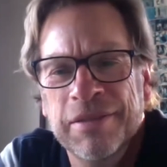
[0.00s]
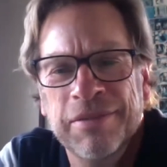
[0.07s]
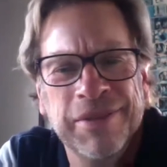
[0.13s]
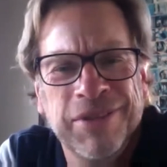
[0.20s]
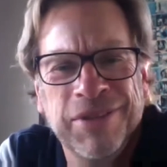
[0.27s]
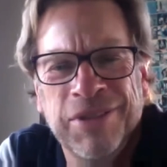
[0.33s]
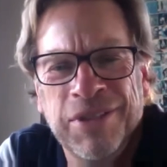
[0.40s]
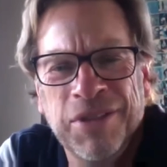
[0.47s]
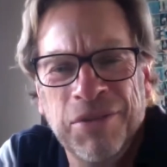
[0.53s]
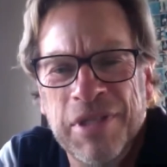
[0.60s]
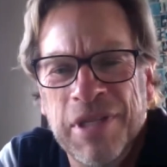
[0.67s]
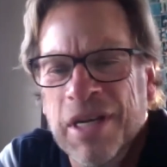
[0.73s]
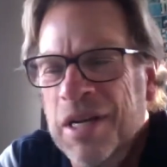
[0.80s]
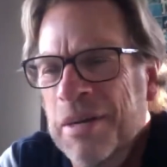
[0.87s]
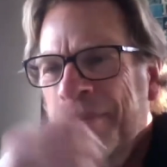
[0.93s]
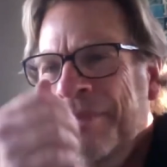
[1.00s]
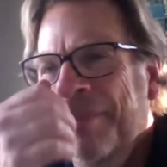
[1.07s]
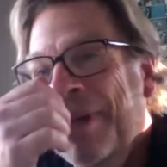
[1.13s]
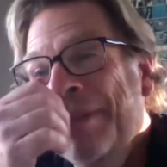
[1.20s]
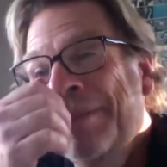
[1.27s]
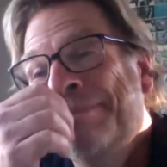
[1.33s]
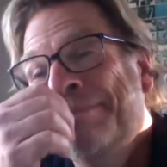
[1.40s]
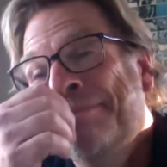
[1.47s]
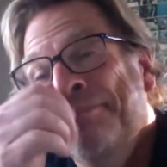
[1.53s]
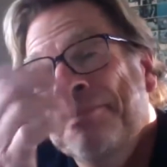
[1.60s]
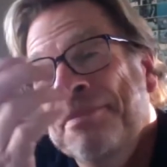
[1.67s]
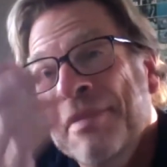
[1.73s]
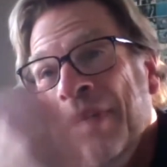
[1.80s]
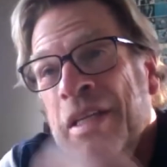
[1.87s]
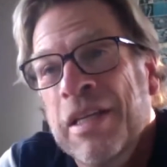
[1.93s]
which is so dumb, but
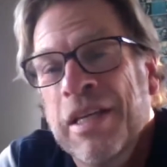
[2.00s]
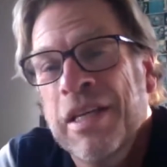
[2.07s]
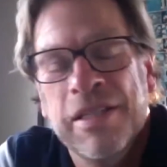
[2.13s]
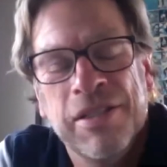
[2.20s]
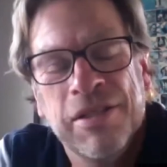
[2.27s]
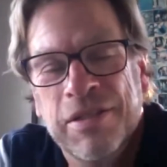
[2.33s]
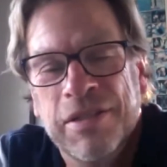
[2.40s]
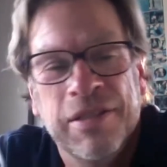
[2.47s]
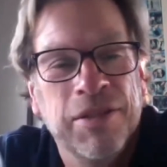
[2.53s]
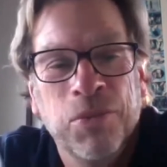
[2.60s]
that's